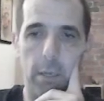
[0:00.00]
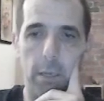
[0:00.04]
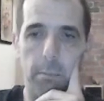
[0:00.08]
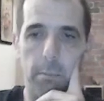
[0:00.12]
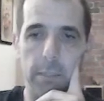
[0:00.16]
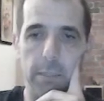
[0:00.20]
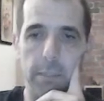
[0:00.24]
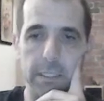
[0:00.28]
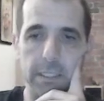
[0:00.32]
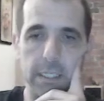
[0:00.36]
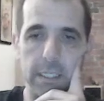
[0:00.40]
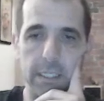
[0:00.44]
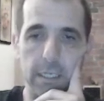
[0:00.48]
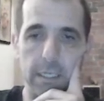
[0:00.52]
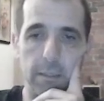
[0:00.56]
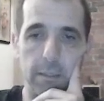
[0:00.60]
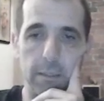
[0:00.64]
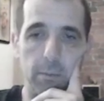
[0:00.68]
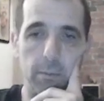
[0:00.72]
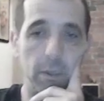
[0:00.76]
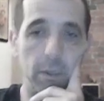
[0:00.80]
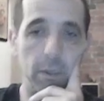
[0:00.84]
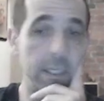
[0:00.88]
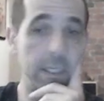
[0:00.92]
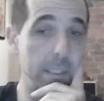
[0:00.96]
But
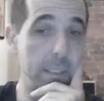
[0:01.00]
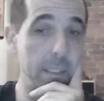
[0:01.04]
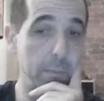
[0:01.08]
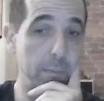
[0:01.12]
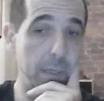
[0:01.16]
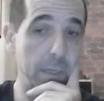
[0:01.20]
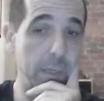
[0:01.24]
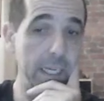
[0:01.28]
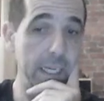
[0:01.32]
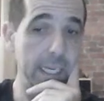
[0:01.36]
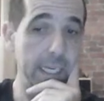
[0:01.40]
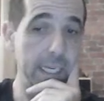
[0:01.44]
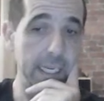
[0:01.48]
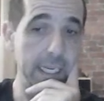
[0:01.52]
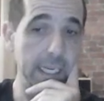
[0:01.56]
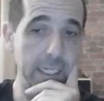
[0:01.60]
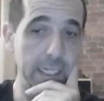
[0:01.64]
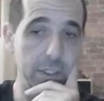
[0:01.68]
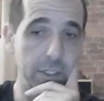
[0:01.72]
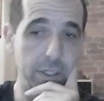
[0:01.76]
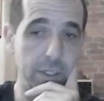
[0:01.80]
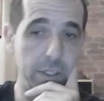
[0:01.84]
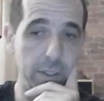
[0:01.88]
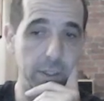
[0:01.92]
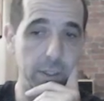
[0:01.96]
white doesn't play king
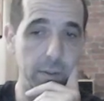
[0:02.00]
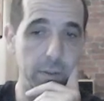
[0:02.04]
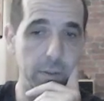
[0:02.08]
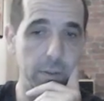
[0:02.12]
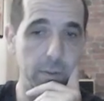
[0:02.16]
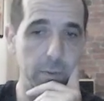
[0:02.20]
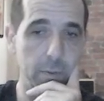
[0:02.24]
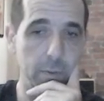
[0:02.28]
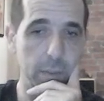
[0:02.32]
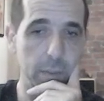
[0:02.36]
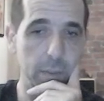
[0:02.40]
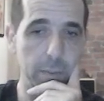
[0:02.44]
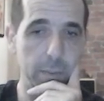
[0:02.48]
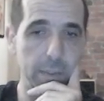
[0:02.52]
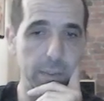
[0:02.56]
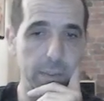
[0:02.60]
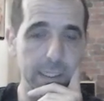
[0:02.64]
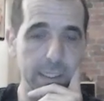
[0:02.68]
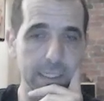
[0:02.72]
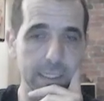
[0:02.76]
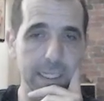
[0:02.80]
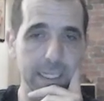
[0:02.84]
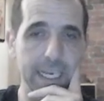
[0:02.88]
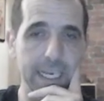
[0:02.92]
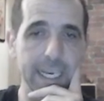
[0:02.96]
h2. White
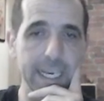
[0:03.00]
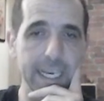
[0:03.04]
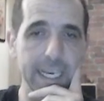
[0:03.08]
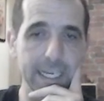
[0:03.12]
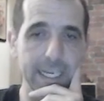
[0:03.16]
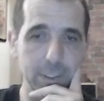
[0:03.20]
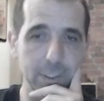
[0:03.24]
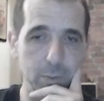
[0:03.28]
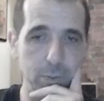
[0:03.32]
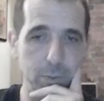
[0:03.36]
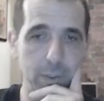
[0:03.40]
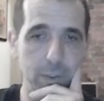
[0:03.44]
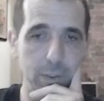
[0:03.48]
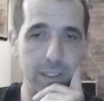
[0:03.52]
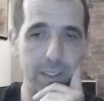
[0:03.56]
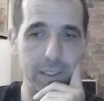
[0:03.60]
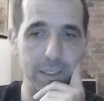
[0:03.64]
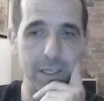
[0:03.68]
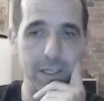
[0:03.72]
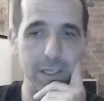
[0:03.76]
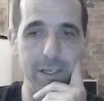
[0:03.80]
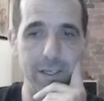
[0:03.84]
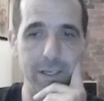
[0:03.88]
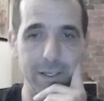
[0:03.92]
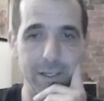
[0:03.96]
plays king h1.
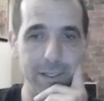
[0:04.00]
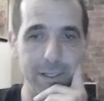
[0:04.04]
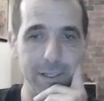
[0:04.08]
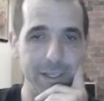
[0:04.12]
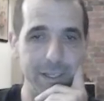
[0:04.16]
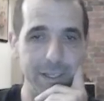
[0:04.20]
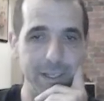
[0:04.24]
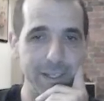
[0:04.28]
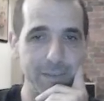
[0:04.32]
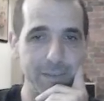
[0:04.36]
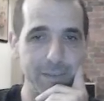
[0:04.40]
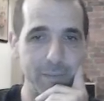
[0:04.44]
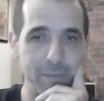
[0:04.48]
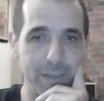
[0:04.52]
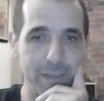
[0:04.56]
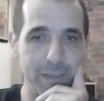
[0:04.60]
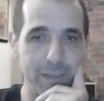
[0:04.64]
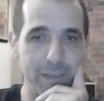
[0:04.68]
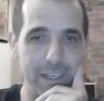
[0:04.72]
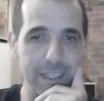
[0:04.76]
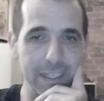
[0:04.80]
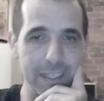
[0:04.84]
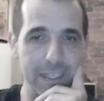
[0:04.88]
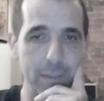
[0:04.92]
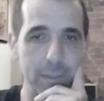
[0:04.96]

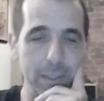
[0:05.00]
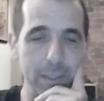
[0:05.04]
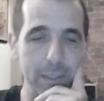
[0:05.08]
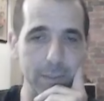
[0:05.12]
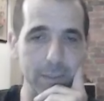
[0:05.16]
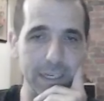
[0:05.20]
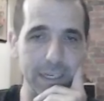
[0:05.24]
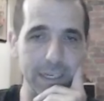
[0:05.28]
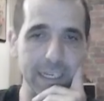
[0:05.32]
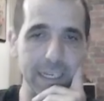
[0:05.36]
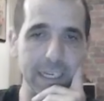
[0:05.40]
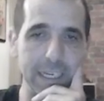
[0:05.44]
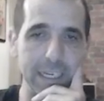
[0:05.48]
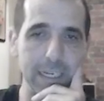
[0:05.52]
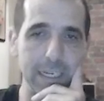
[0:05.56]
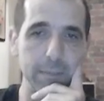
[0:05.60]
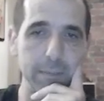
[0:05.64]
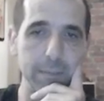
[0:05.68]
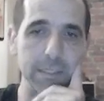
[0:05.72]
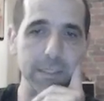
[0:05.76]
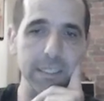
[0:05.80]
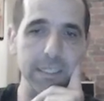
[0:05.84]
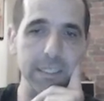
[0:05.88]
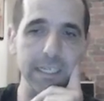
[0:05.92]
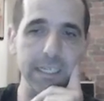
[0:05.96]
And then when the black king comes
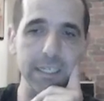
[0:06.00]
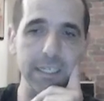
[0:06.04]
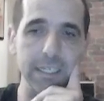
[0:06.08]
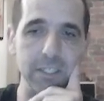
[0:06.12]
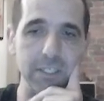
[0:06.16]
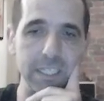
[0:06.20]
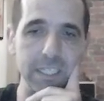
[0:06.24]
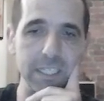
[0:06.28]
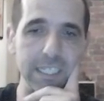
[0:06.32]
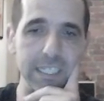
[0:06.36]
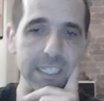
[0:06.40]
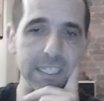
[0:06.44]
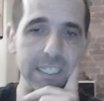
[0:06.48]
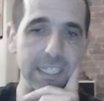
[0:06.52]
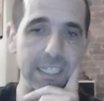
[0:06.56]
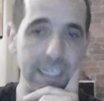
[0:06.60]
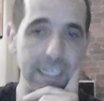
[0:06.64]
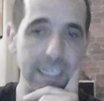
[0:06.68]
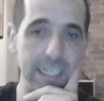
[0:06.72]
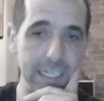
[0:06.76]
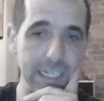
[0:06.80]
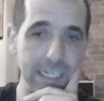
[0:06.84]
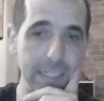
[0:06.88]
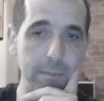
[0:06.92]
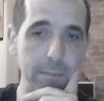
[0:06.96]
into king g6,
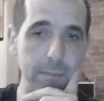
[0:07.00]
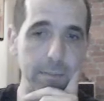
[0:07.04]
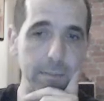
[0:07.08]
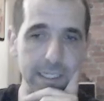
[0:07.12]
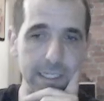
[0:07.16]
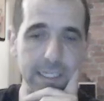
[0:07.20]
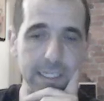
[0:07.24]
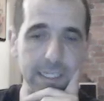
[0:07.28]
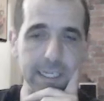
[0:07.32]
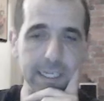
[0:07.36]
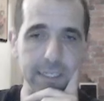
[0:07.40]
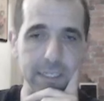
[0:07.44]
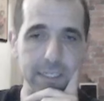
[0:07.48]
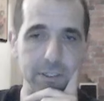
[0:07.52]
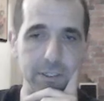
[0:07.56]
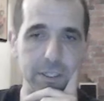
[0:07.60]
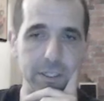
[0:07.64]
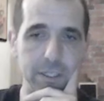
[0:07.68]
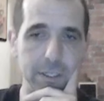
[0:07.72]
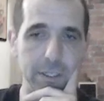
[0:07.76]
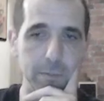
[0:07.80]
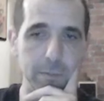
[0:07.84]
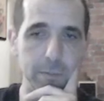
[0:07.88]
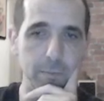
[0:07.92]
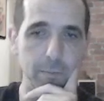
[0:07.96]
then plays king h2.
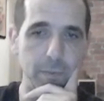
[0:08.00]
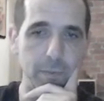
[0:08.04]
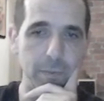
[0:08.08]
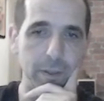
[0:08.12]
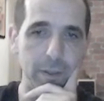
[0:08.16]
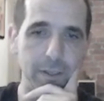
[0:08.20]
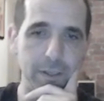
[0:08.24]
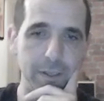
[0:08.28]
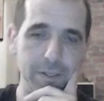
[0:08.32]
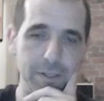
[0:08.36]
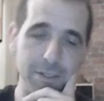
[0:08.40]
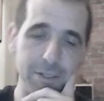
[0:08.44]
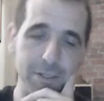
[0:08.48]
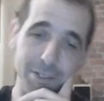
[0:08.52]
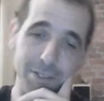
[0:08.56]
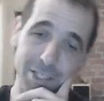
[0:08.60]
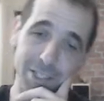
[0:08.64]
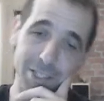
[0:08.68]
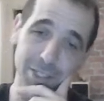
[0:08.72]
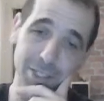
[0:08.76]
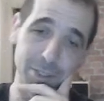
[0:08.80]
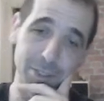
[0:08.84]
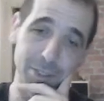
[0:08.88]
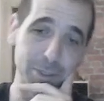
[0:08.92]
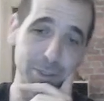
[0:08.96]

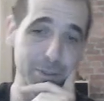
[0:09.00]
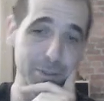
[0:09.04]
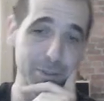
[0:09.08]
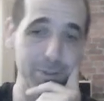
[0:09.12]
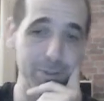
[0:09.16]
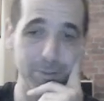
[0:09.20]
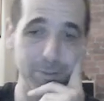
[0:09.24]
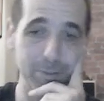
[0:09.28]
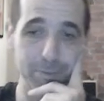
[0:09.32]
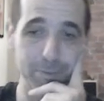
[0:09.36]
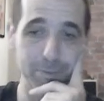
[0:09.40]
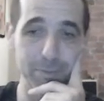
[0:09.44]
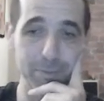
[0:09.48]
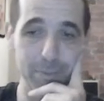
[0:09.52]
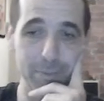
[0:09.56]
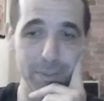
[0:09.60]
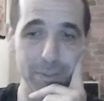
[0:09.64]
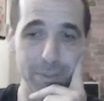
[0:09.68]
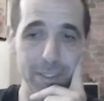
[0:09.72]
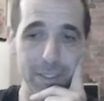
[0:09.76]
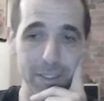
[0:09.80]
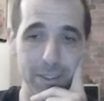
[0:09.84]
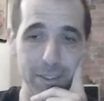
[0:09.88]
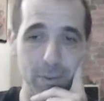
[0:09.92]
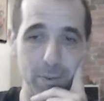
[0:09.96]
So, you
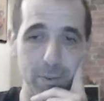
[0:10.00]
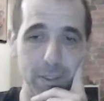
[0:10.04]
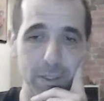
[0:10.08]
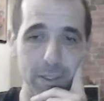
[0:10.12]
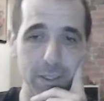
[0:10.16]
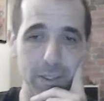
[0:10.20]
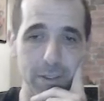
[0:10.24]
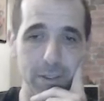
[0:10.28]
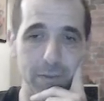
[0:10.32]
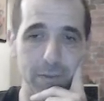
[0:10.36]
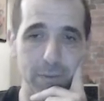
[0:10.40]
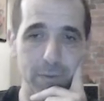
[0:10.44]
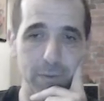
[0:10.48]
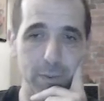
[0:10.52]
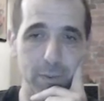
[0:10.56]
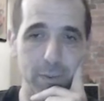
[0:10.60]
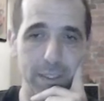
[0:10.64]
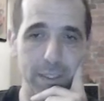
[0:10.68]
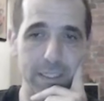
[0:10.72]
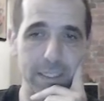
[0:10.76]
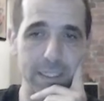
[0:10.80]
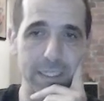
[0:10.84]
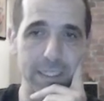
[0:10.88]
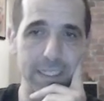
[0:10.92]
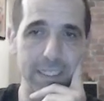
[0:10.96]
know, quite a lot for
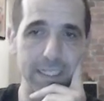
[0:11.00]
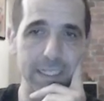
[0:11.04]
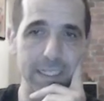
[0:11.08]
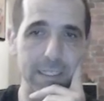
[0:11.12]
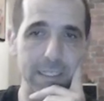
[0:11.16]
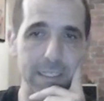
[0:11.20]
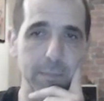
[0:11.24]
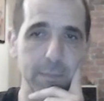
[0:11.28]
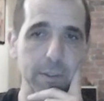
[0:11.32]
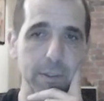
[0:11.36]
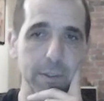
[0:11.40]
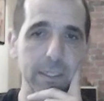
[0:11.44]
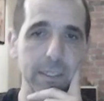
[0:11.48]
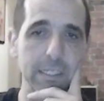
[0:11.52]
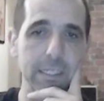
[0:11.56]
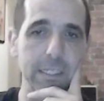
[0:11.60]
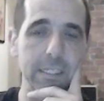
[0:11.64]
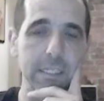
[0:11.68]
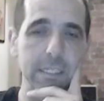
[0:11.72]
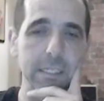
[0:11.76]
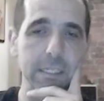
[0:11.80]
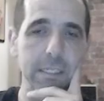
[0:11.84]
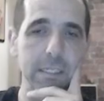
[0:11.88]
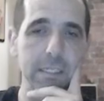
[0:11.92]
white to see, to be honest.